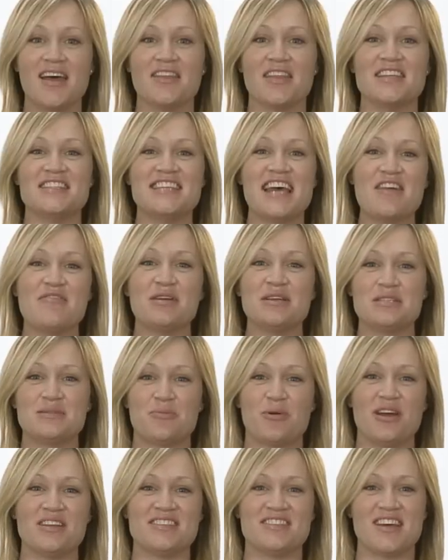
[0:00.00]
The
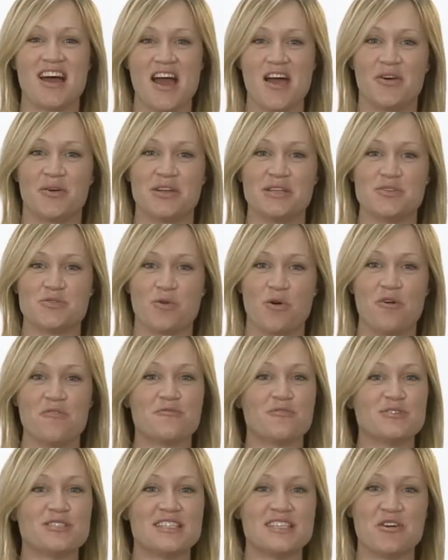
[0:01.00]
DevExpress Tile Control
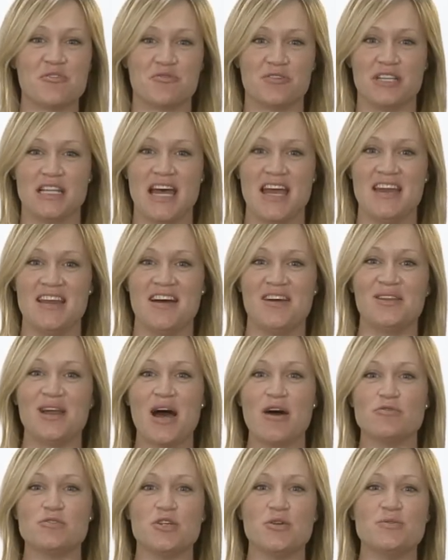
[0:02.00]
for Silverlight
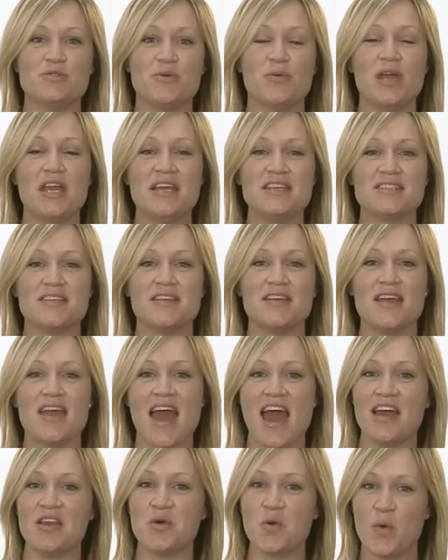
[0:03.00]
allows you to easily
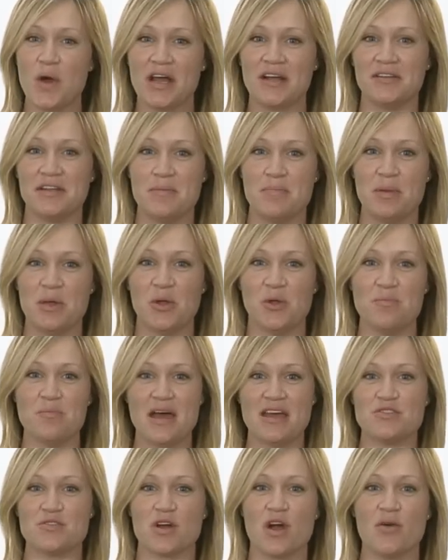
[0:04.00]
and quickly build
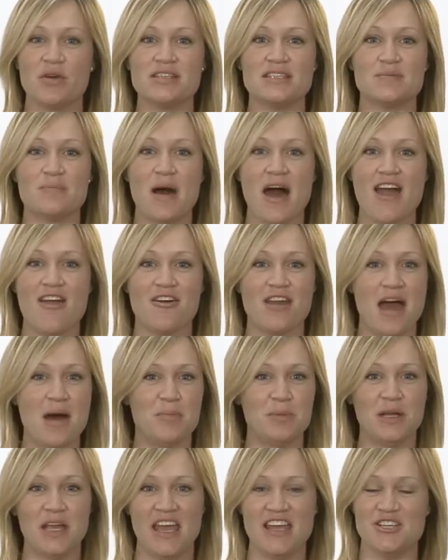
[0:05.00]
Metro-inspired
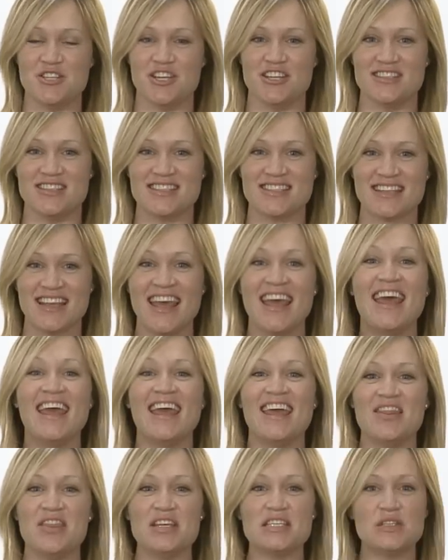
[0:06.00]
applications.
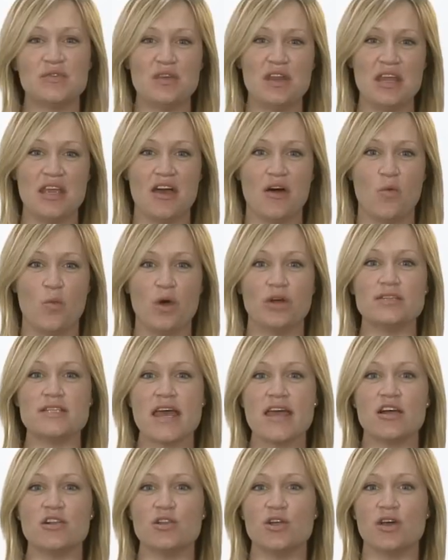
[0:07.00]
In this video, we'll
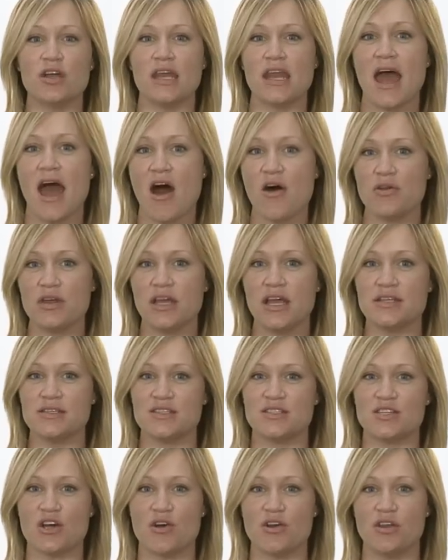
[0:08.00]
take a look at how to get
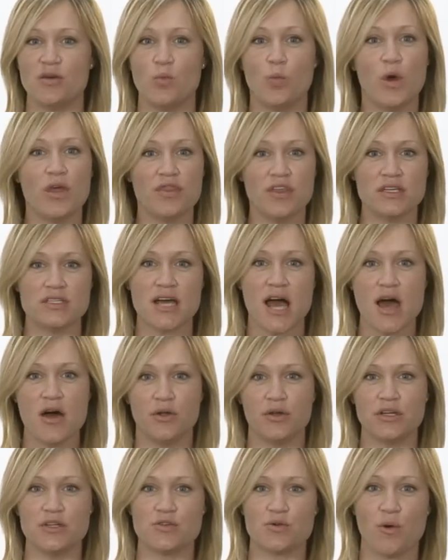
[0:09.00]
started with the Tile
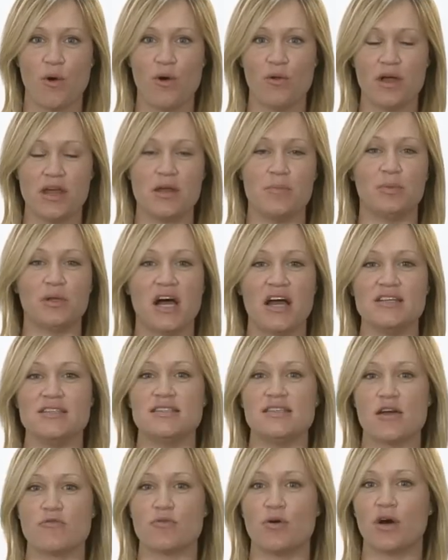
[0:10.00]
Control and apply
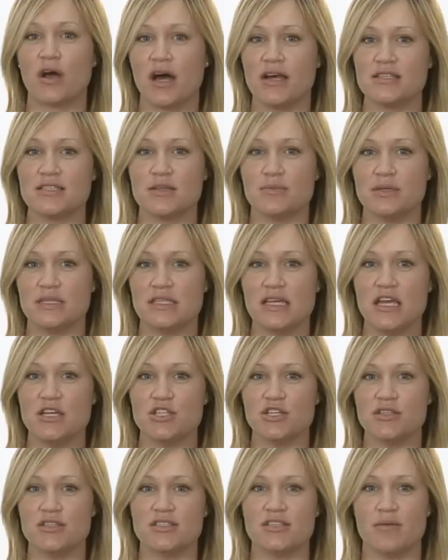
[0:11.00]
several
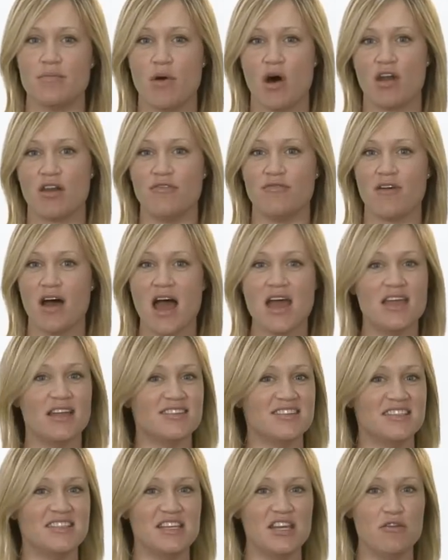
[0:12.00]
customizations to modify
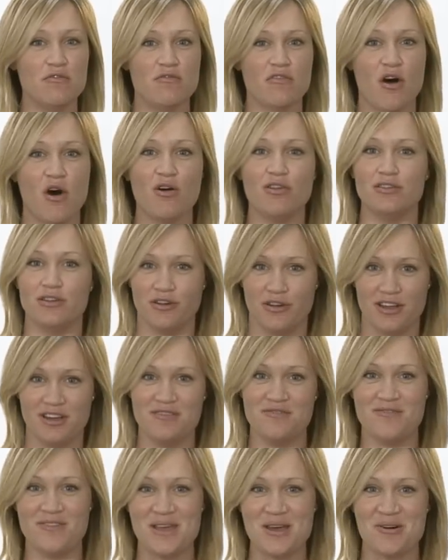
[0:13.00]
its default look
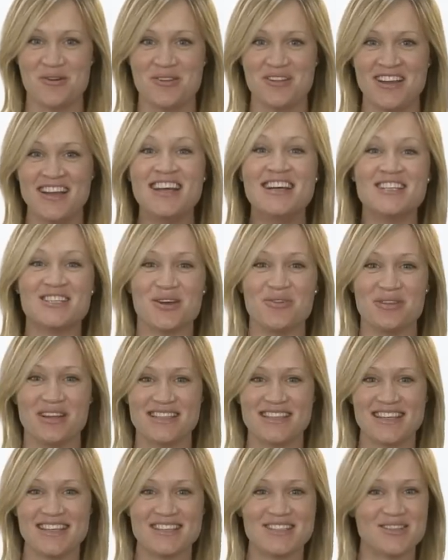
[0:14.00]
and feel. So
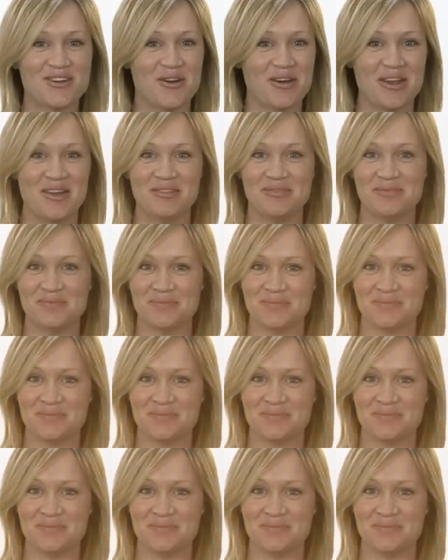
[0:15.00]
let's get started.